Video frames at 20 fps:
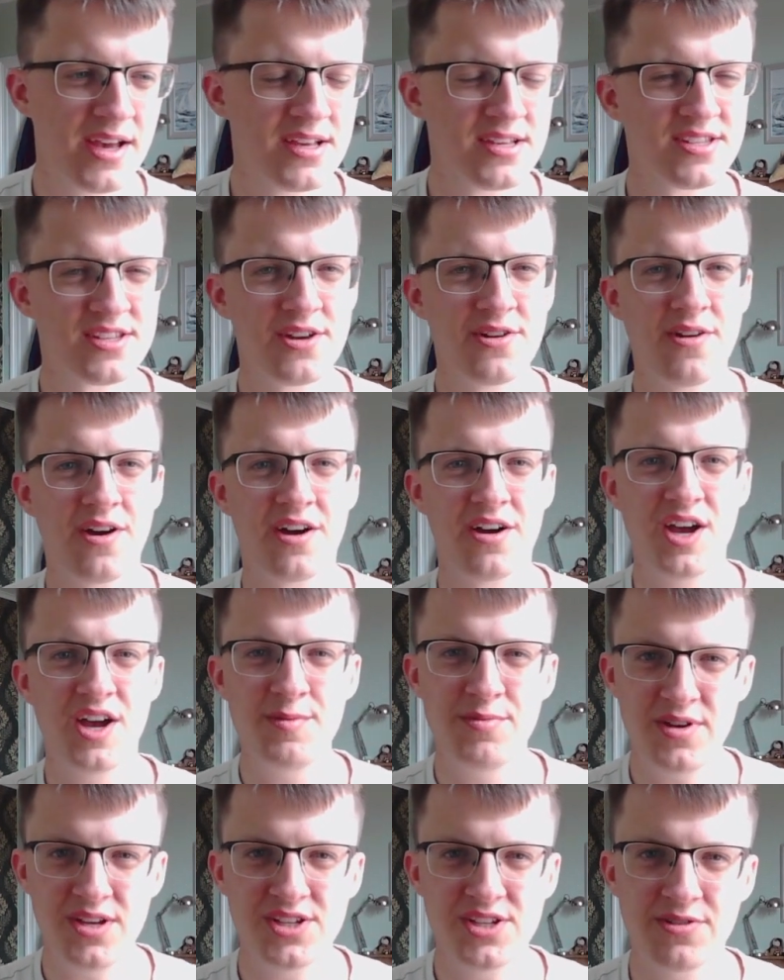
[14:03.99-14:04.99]
So I
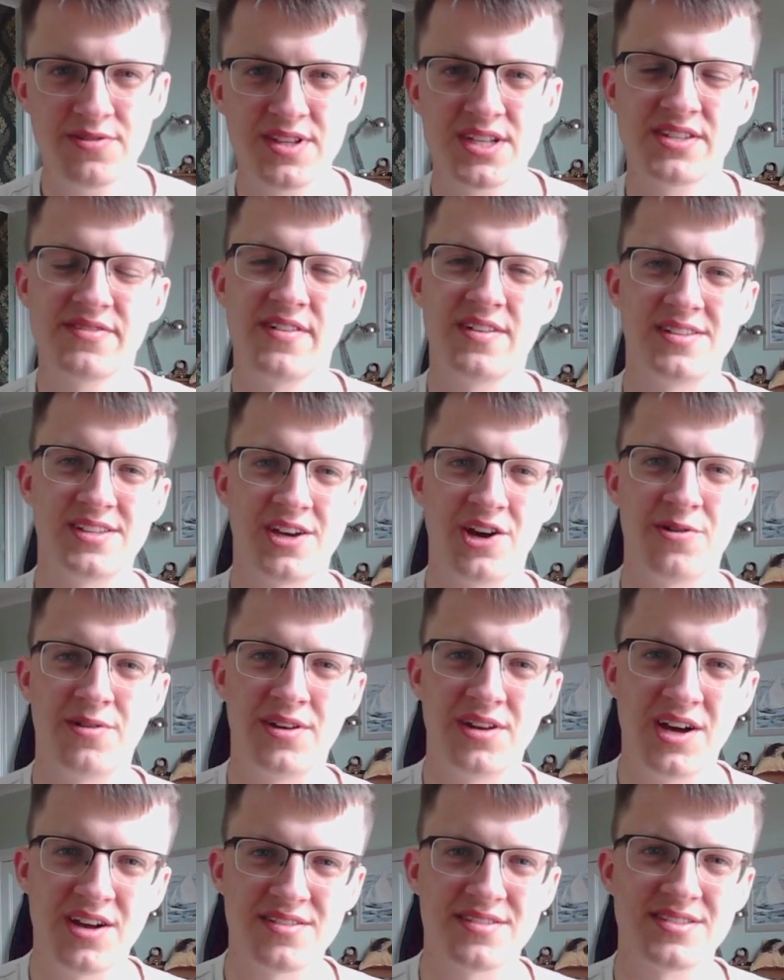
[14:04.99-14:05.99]
hope you enjoyed this video
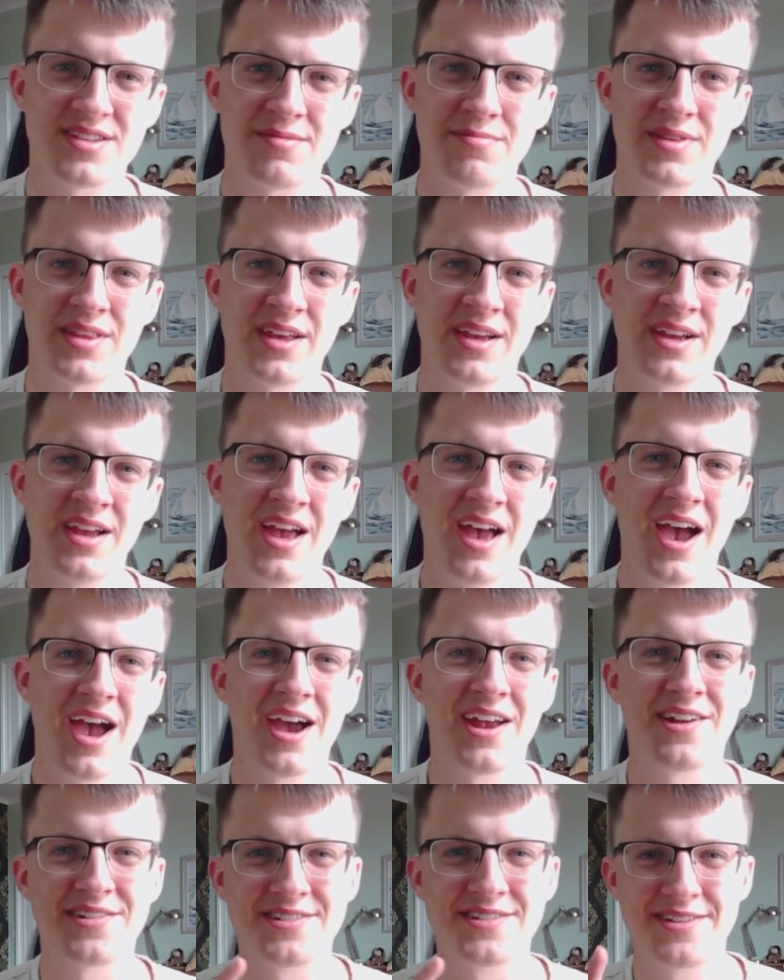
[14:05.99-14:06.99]
and learned something,
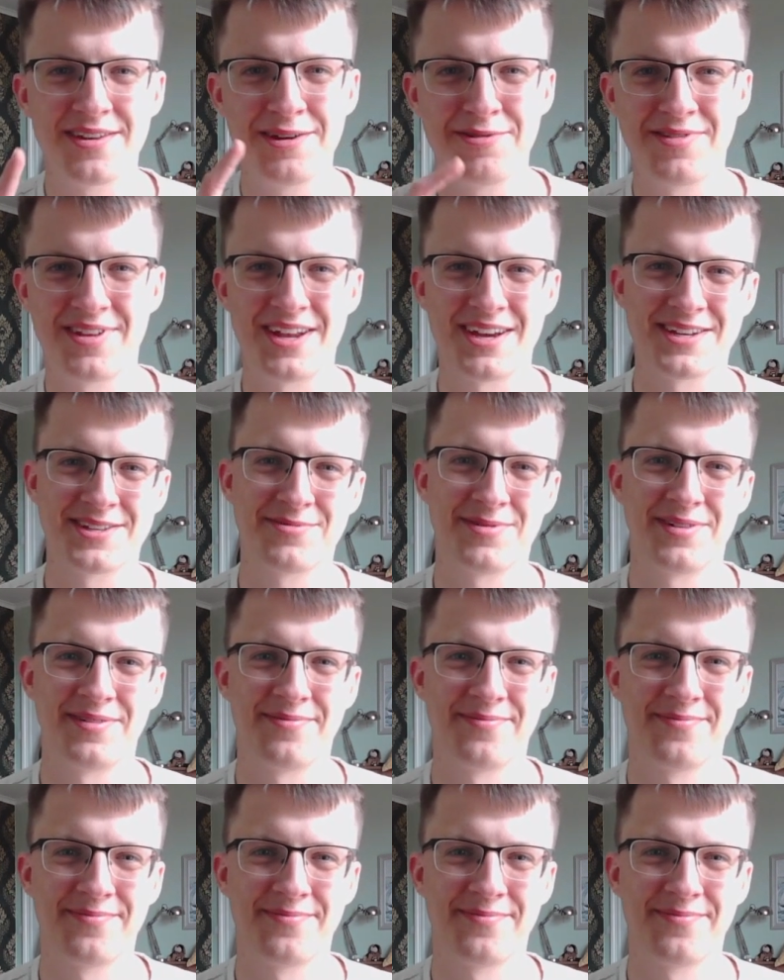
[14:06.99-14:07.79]
and I'll see you in the next one.